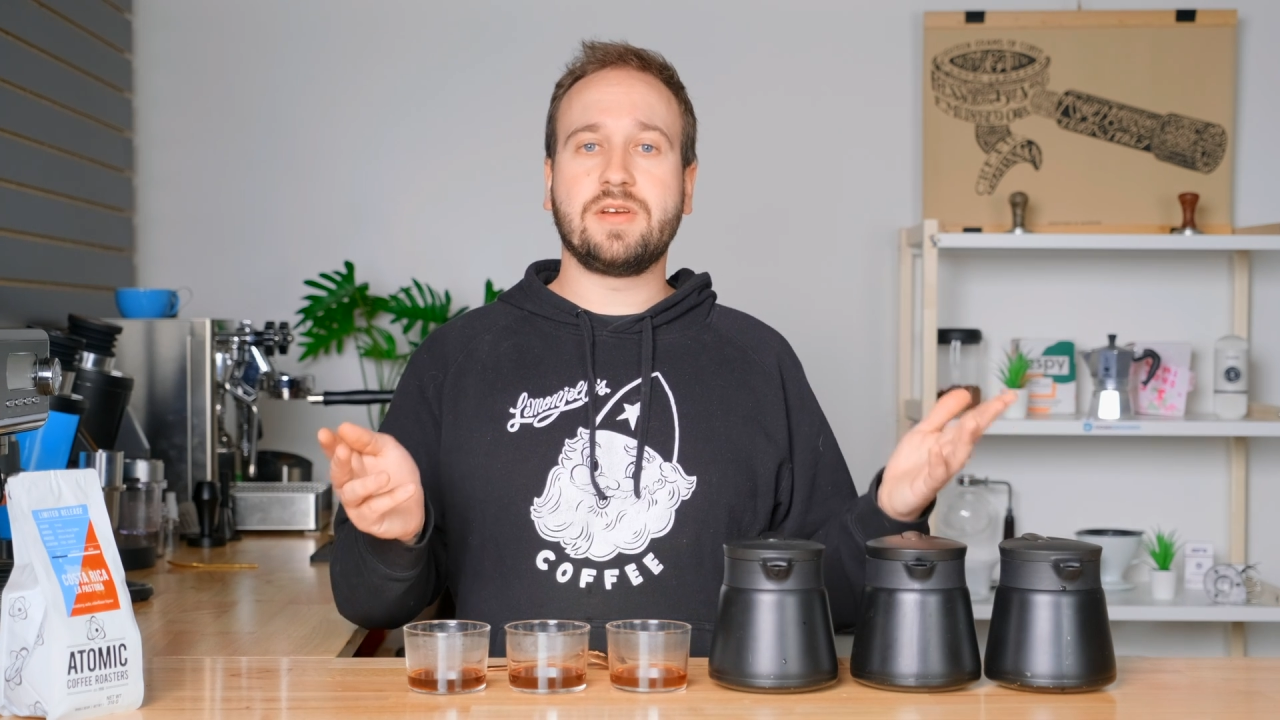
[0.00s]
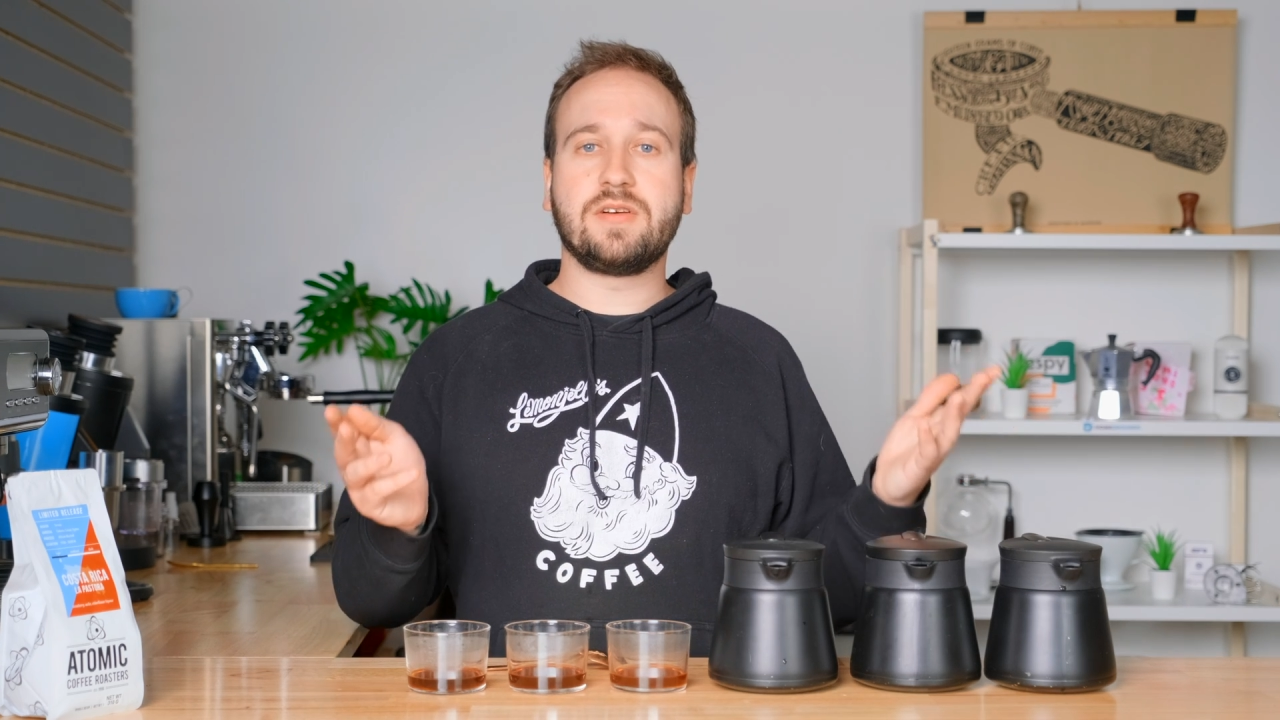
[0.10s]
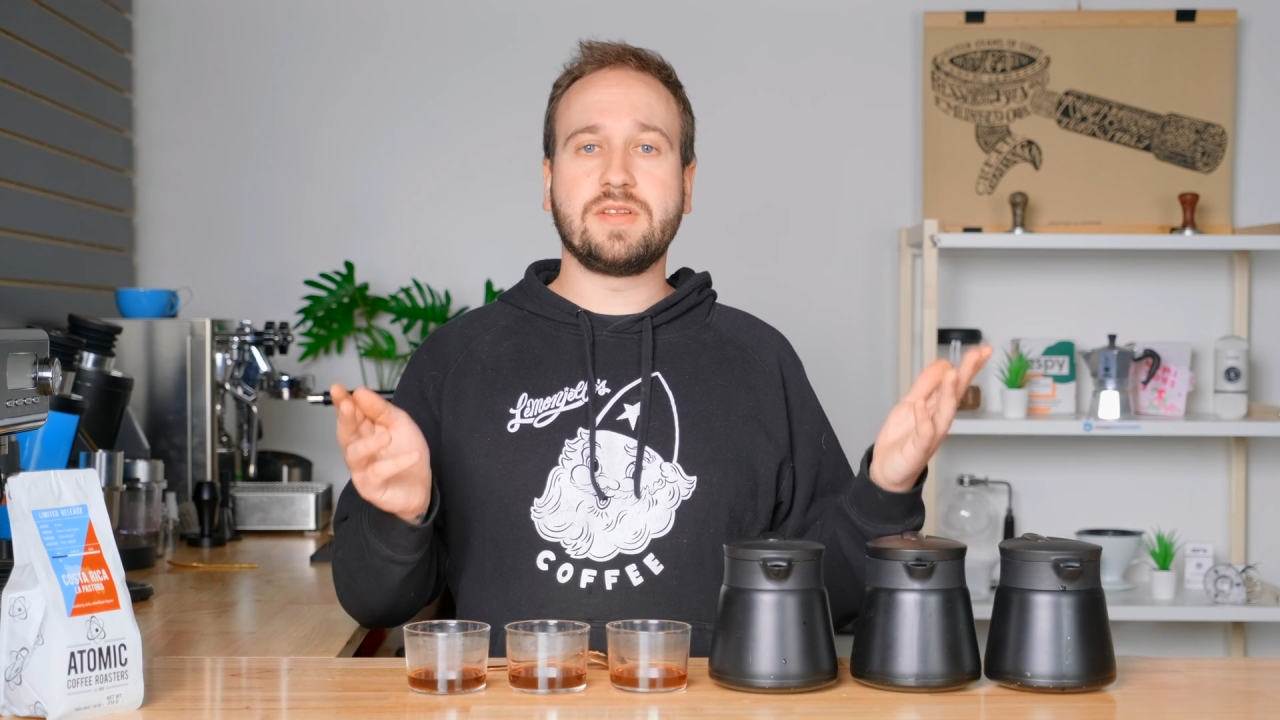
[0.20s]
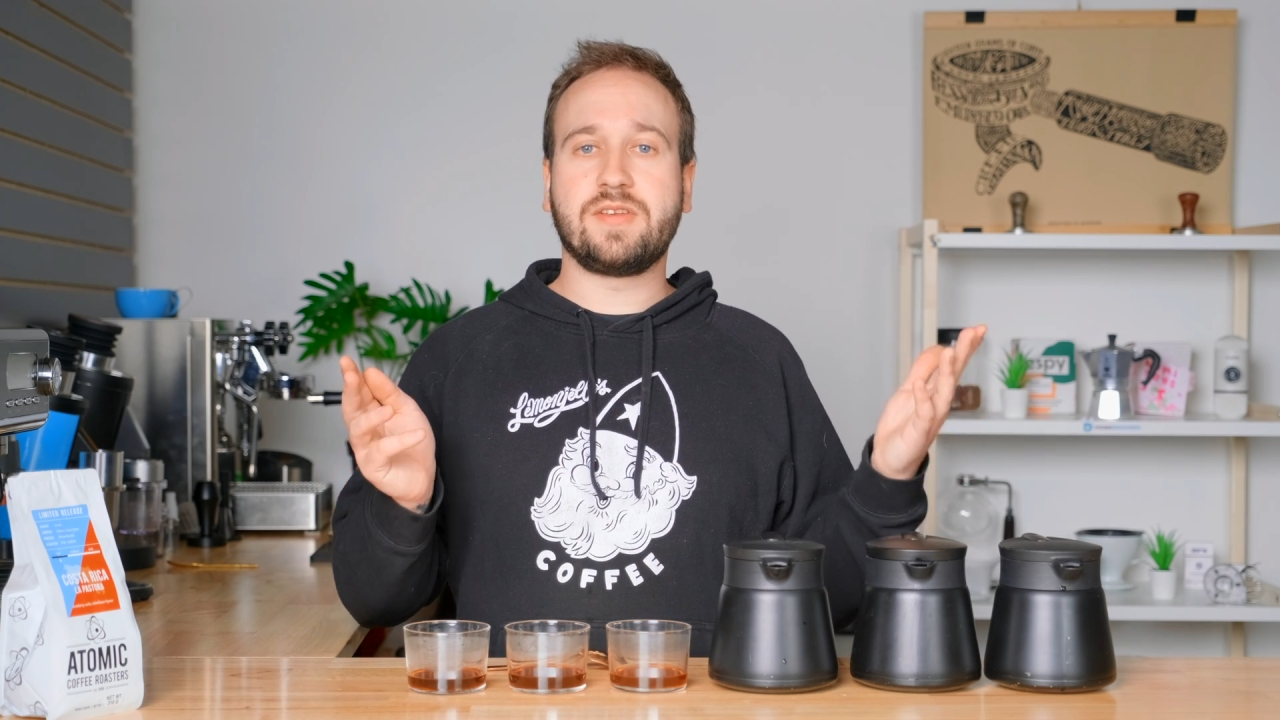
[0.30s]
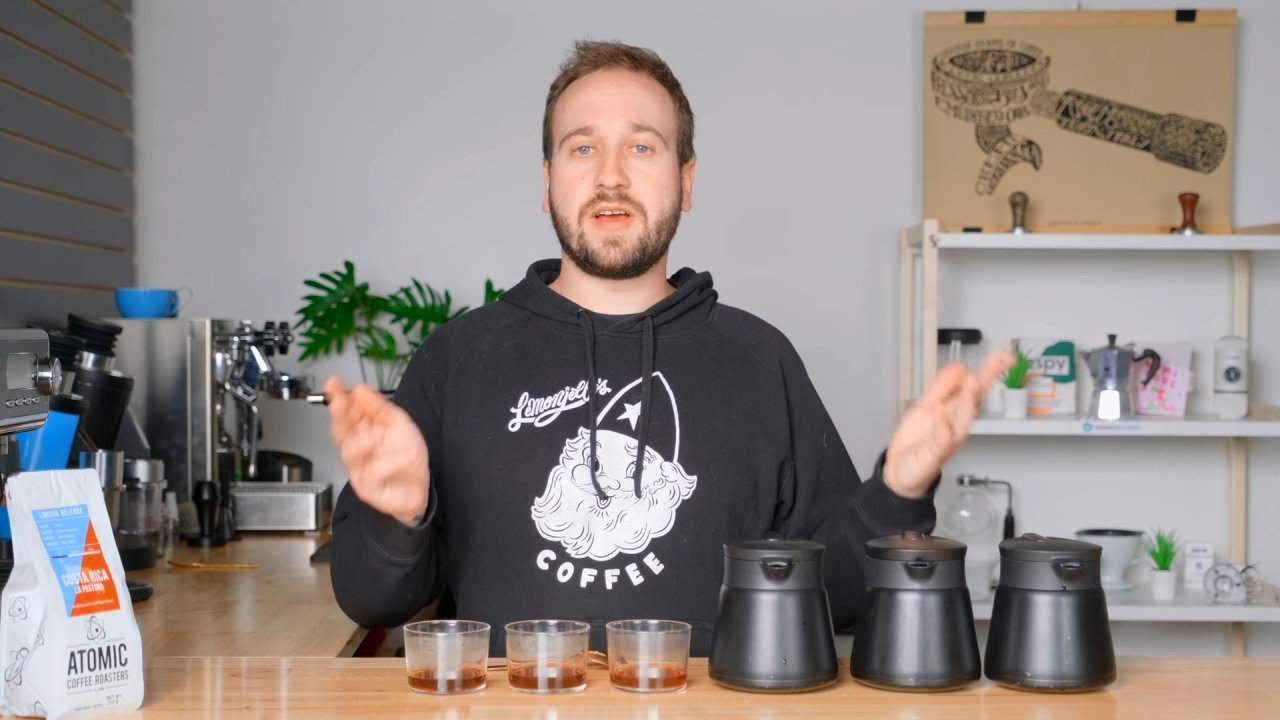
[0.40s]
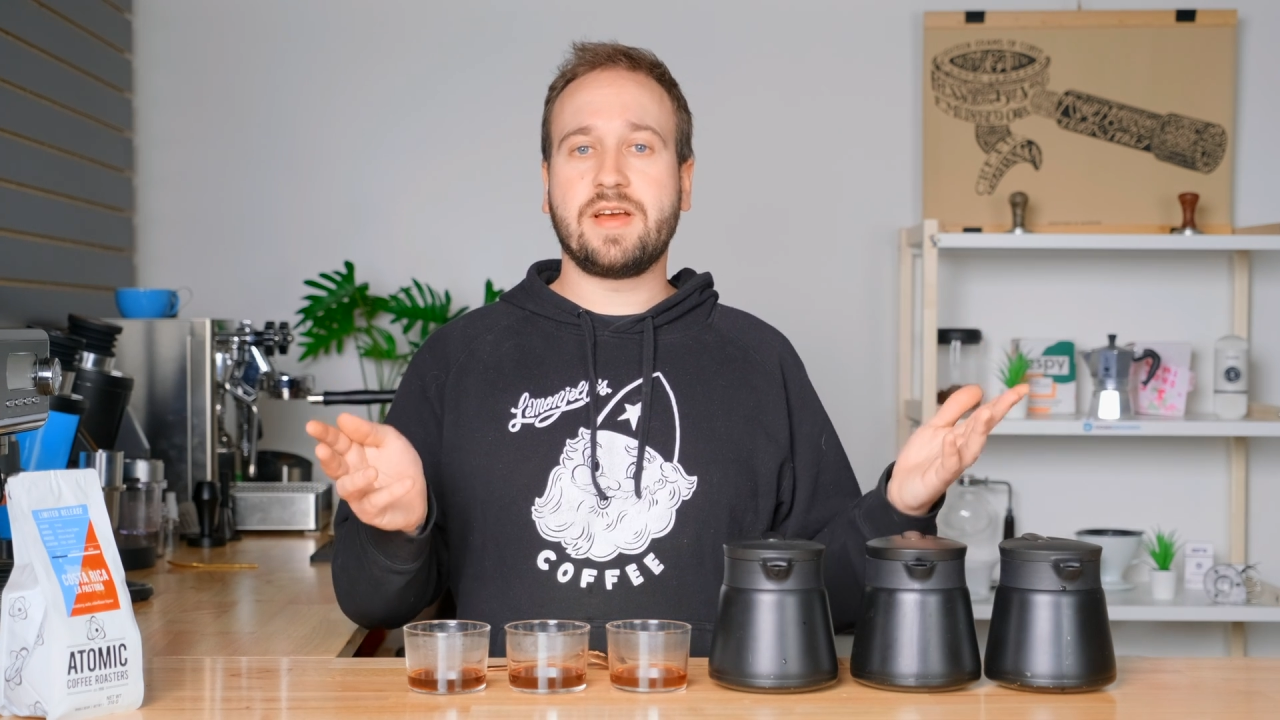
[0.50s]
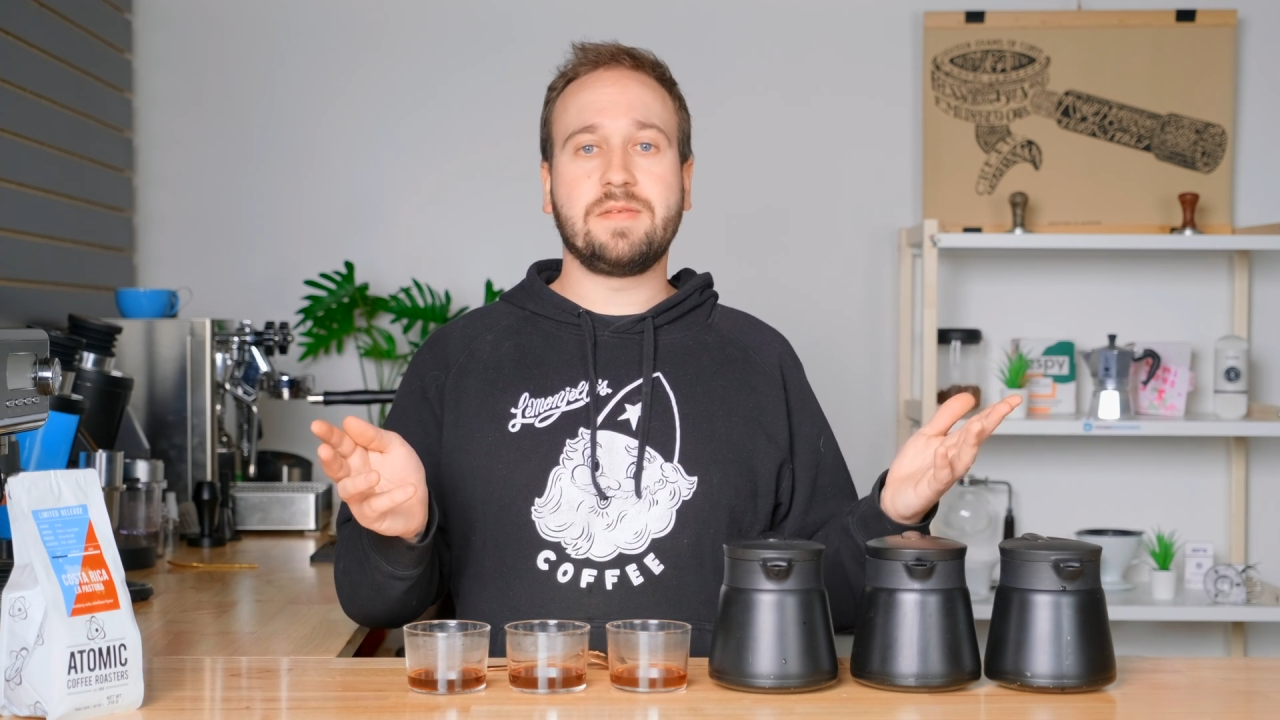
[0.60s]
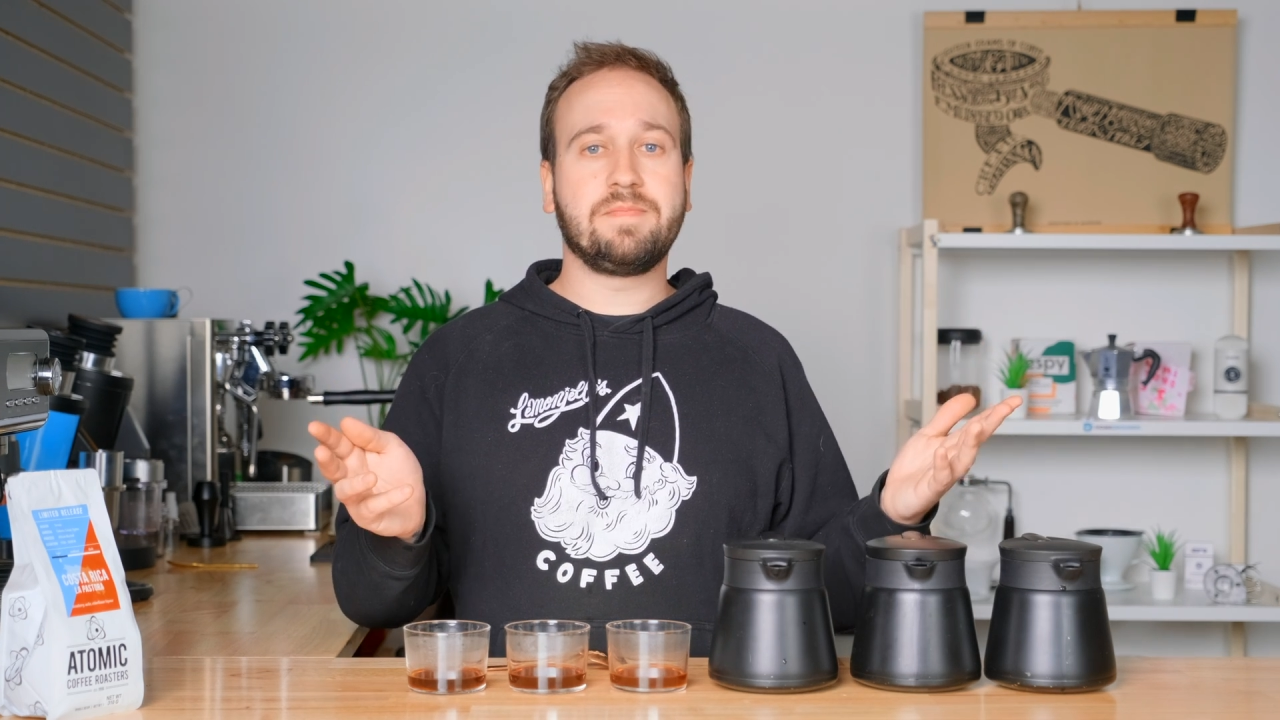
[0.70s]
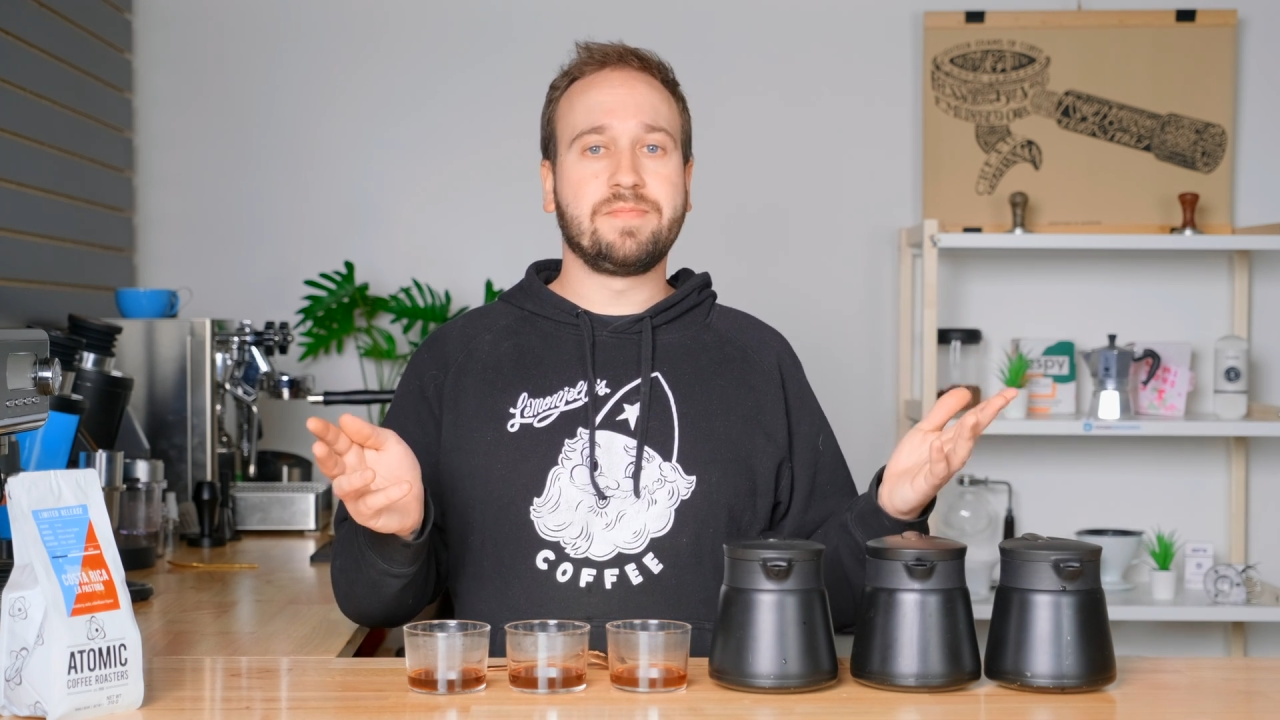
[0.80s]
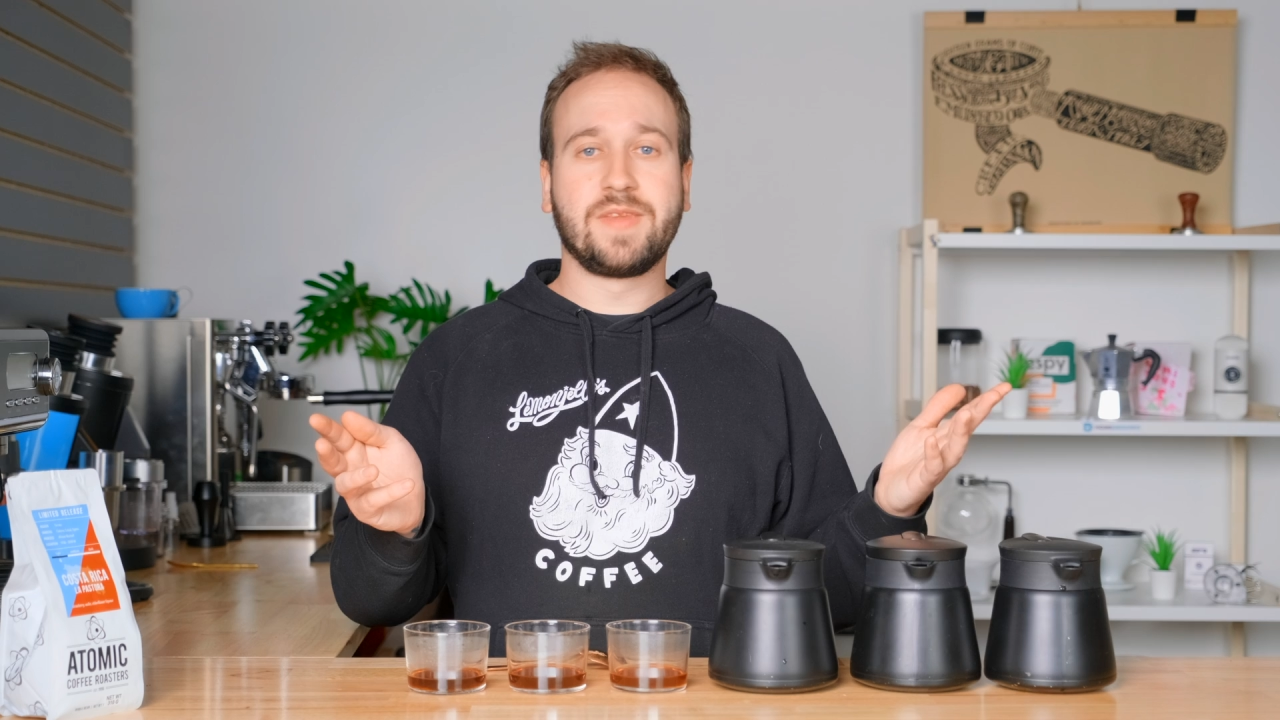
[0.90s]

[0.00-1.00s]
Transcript: all the time,